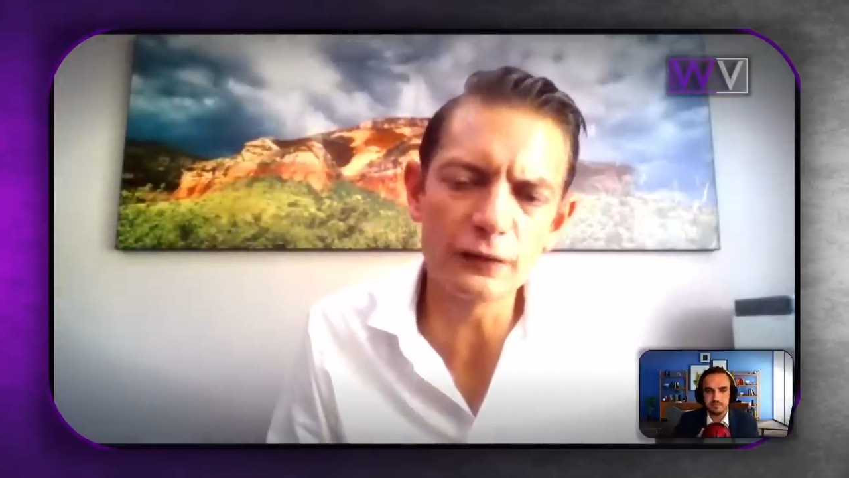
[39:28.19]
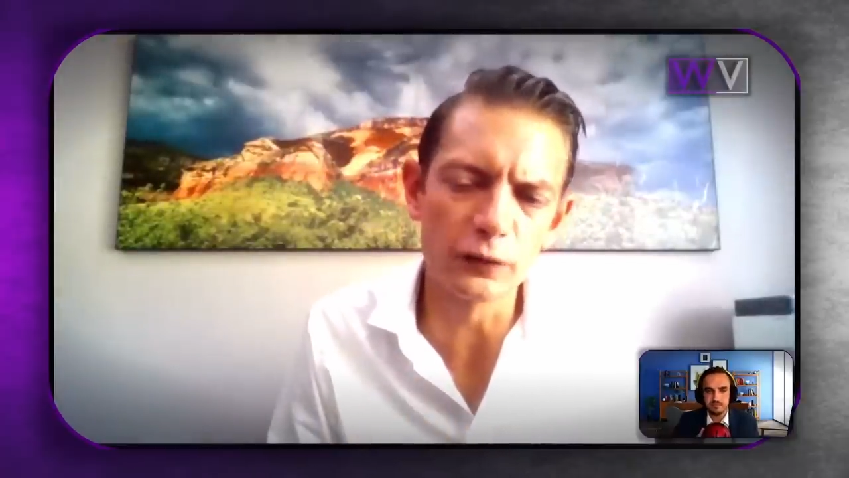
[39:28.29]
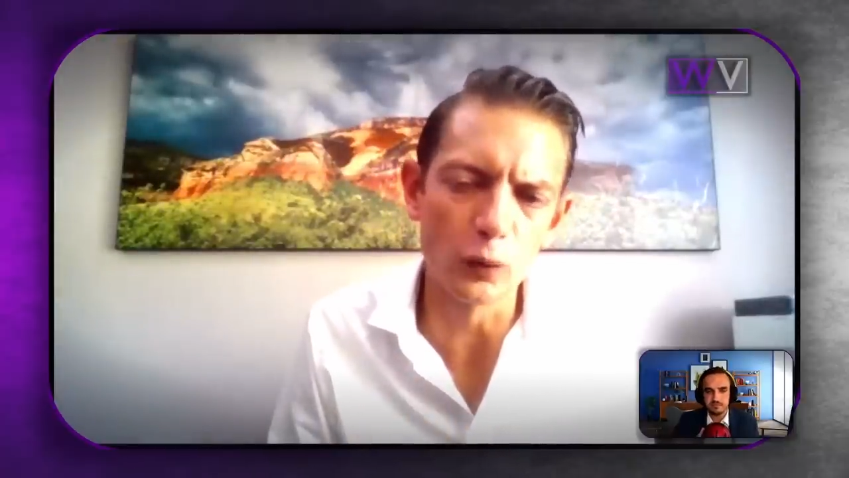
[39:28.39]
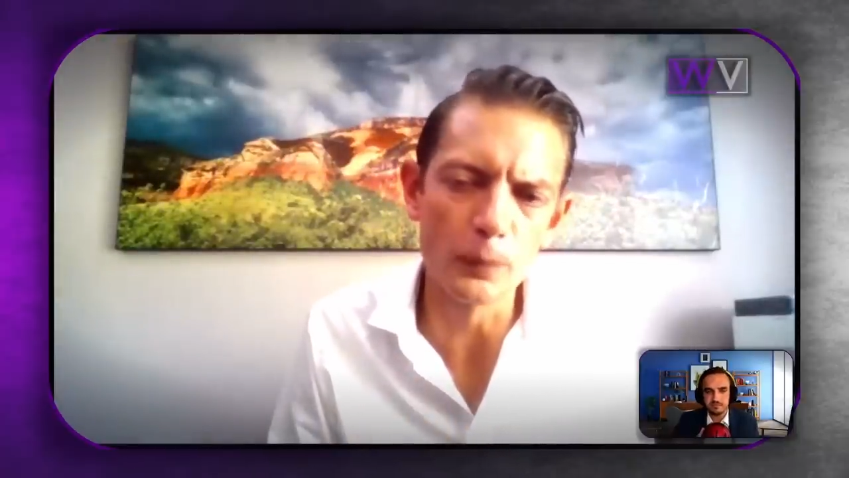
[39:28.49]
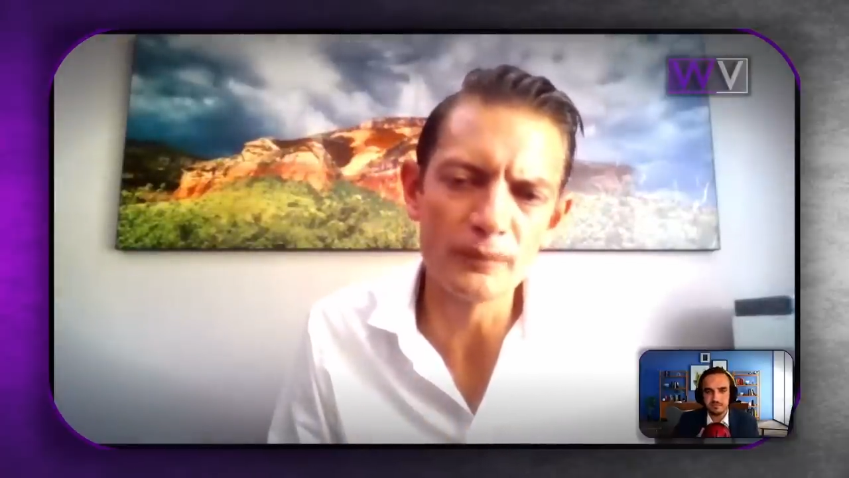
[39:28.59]

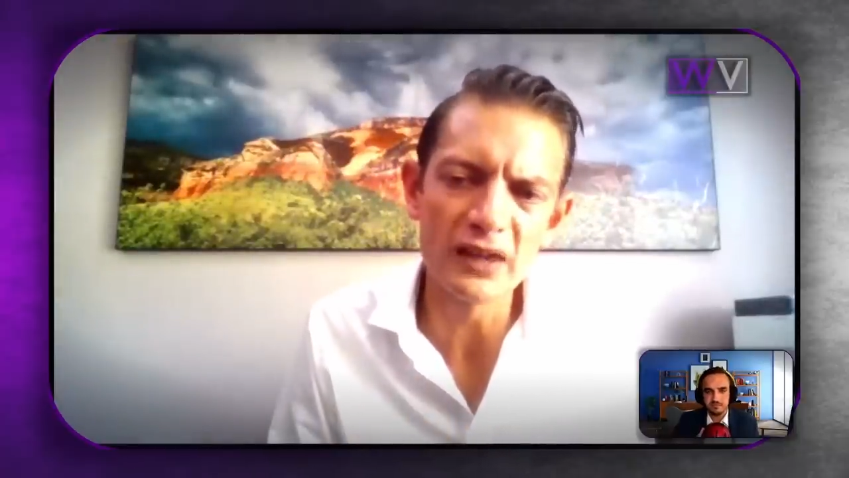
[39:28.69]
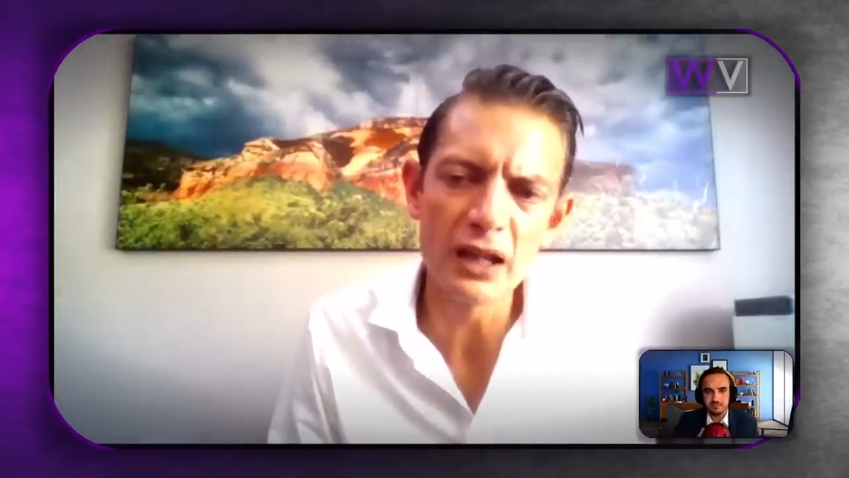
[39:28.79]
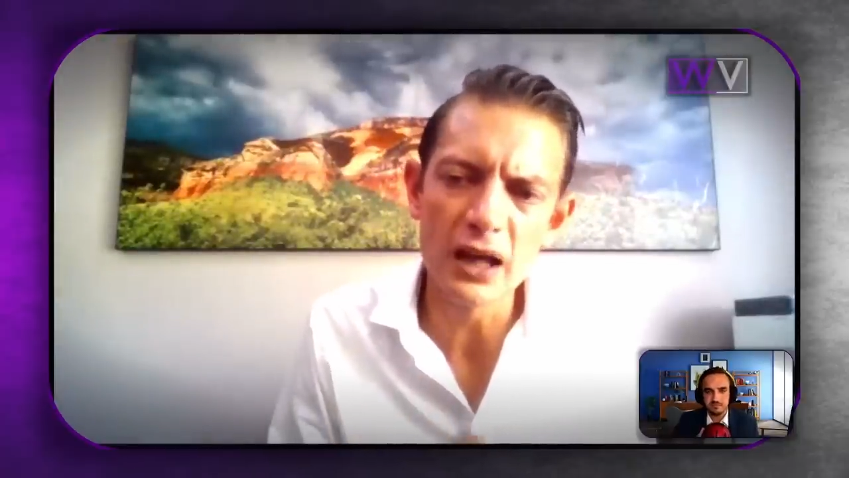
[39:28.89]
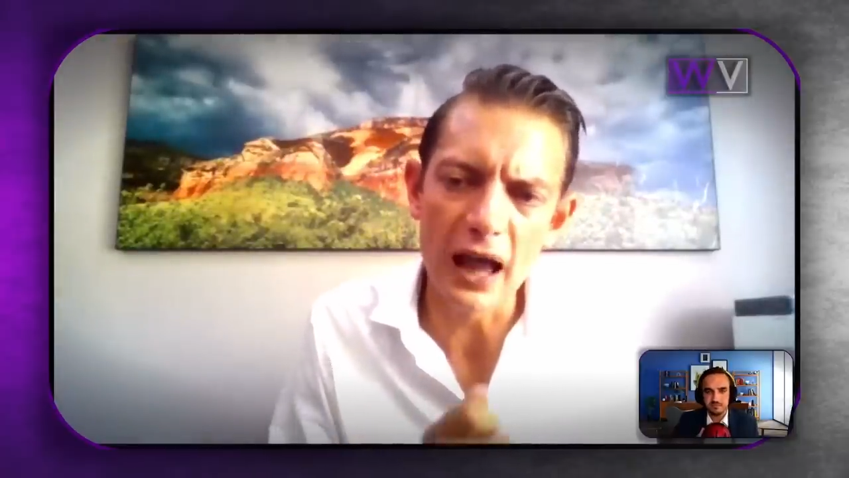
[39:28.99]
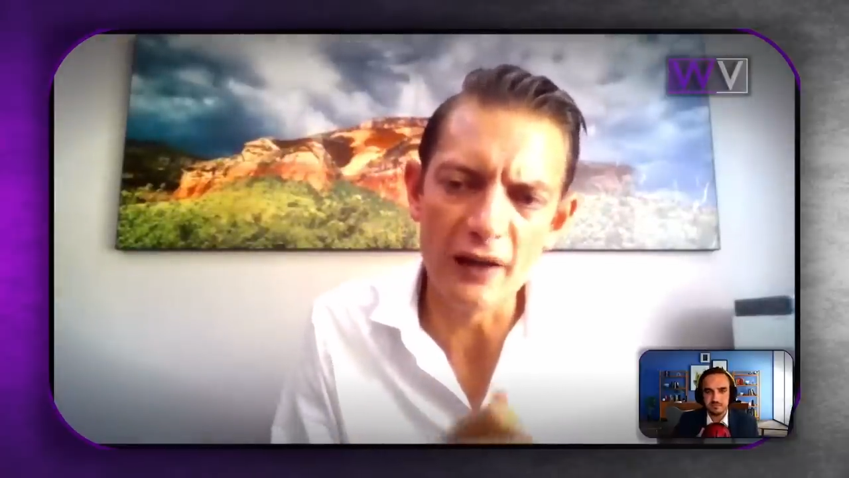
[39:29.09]
for
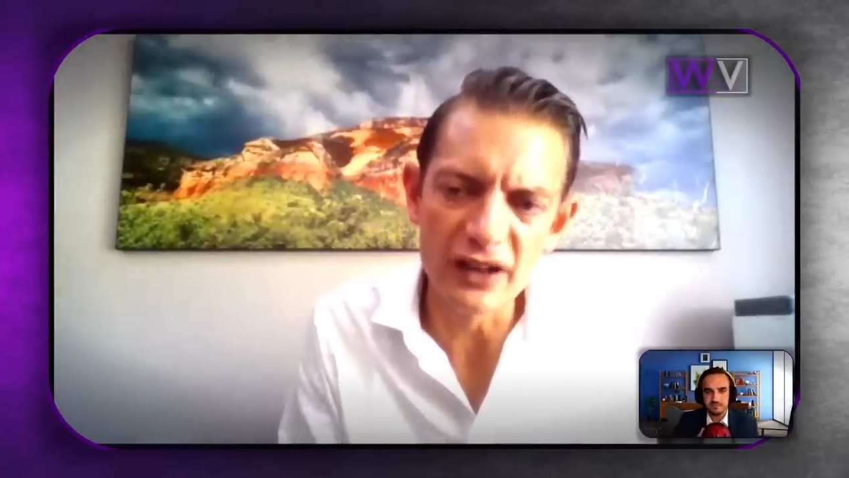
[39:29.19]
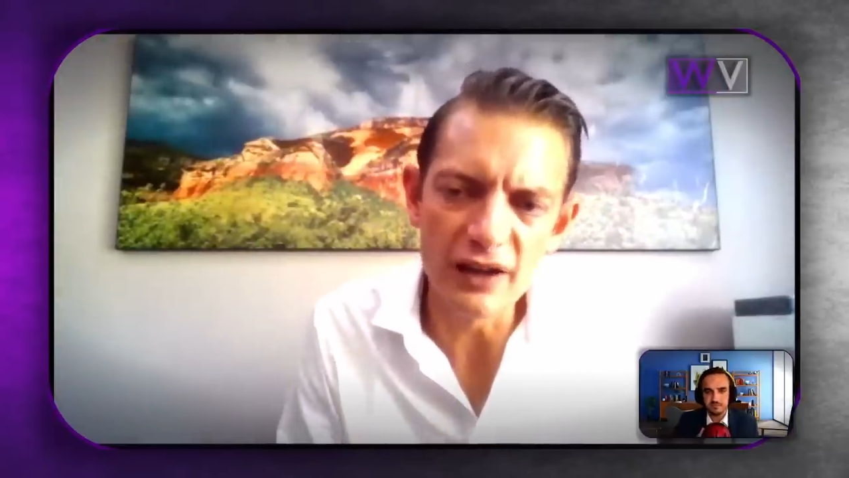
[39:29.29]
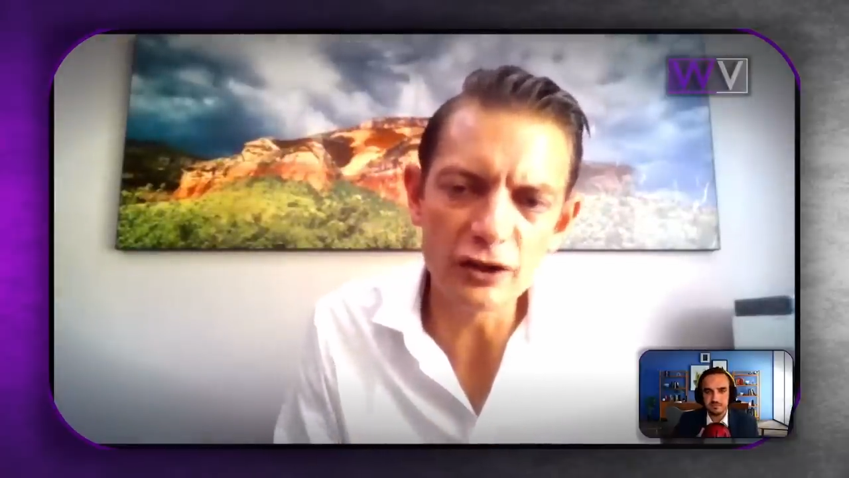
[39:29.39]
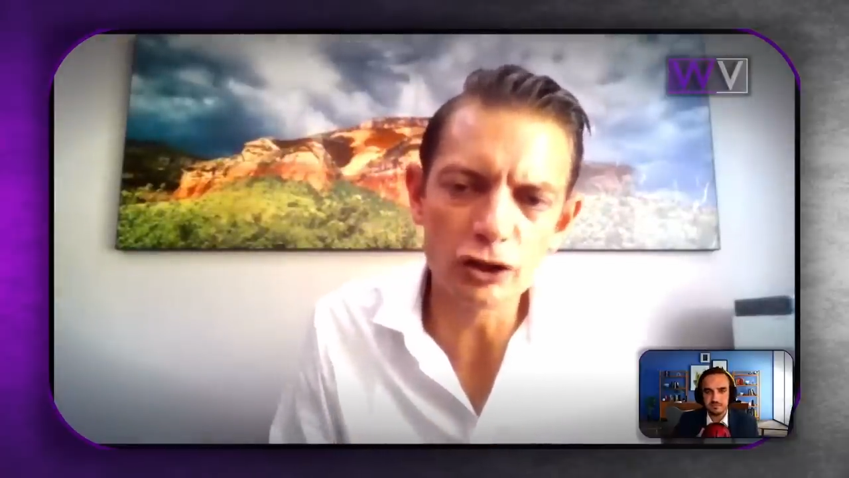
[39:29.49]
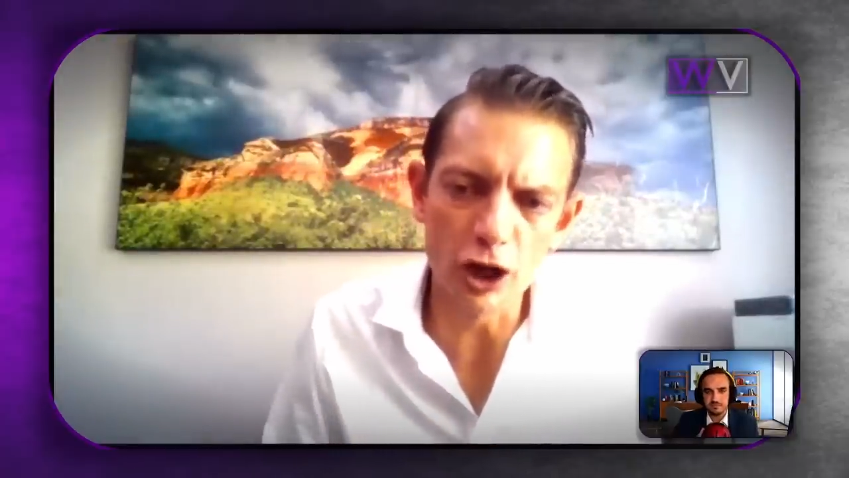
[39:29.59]
have
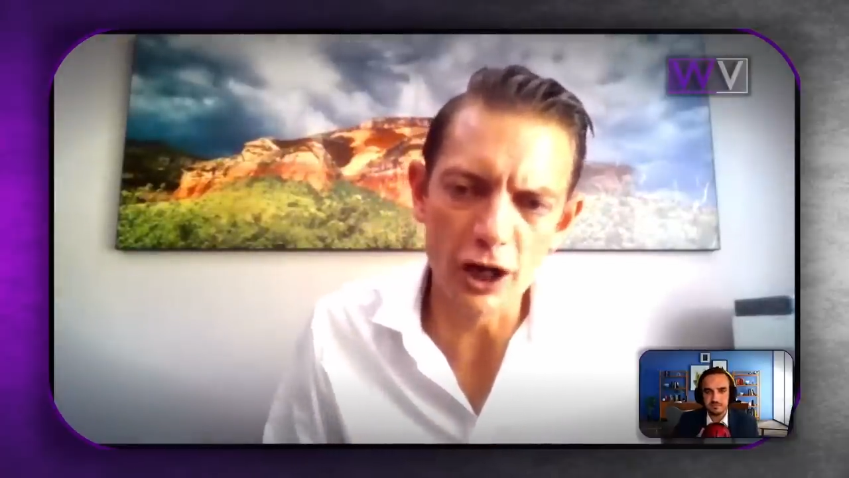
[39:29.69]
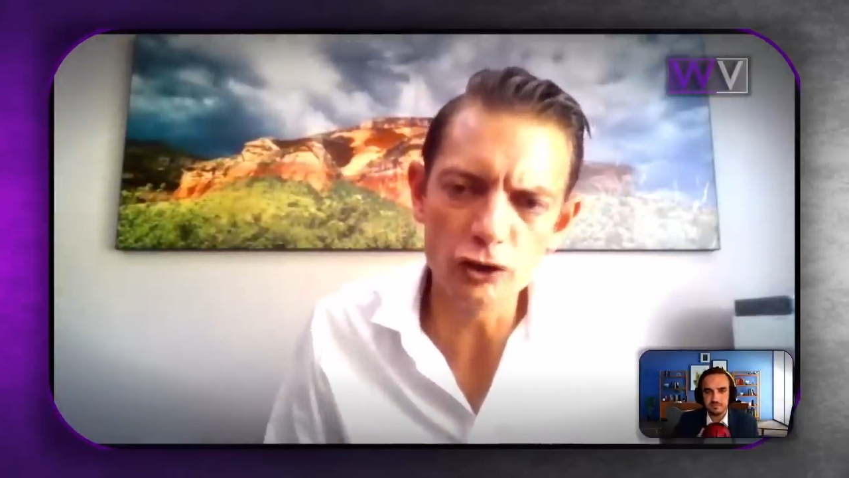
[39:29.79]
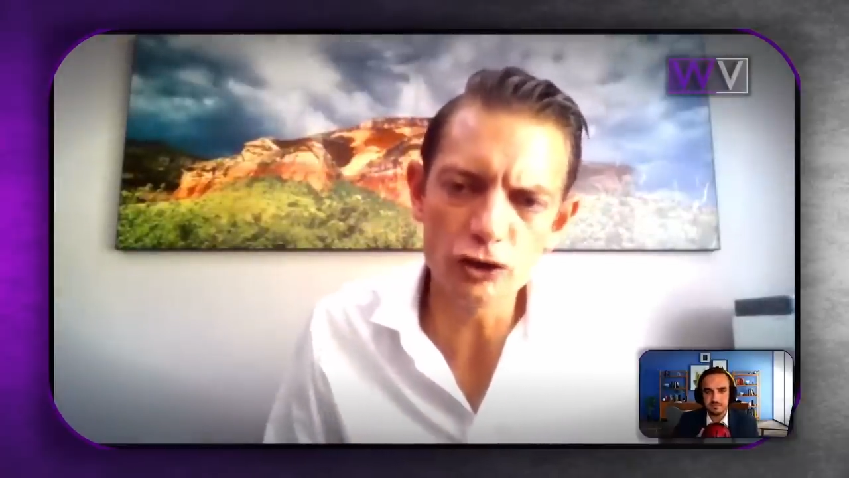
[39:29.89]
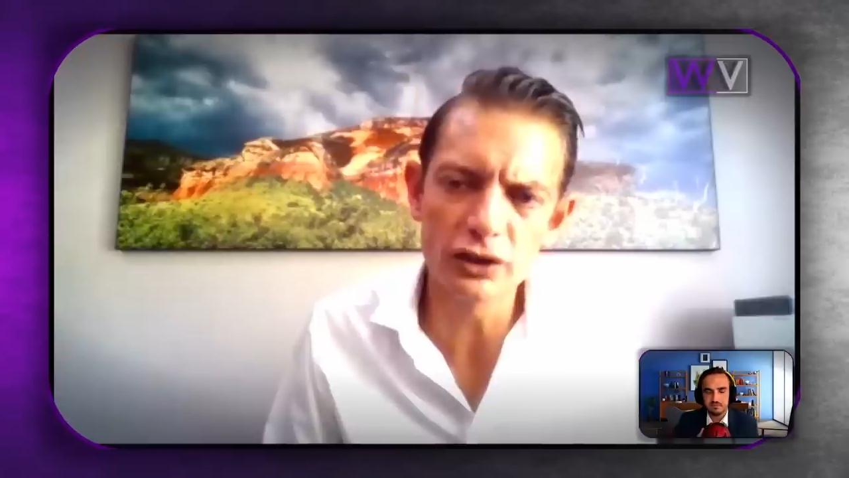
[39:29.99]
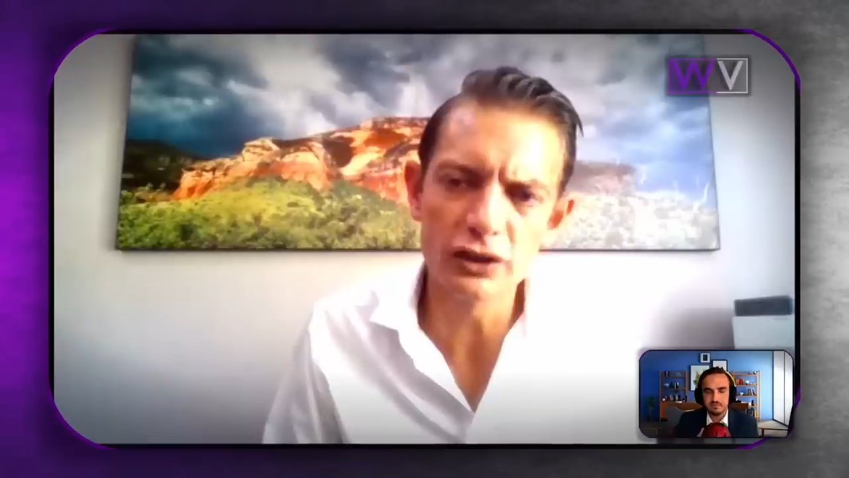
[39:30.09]
never
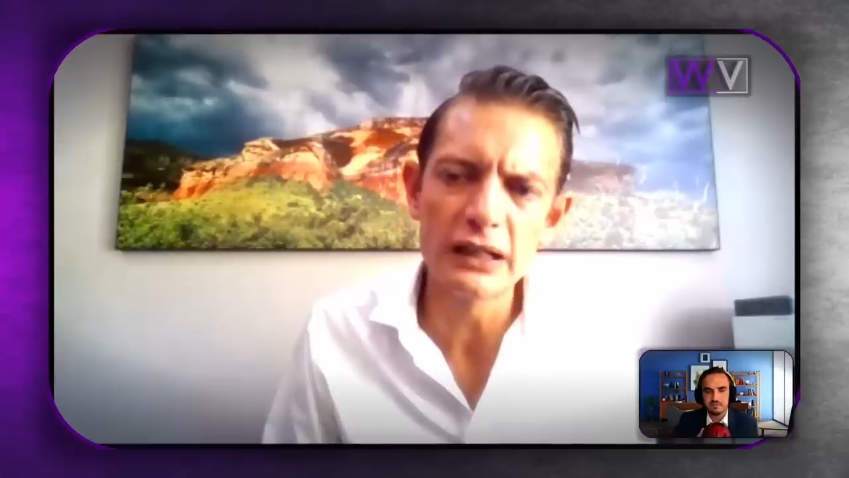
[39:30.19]
changed,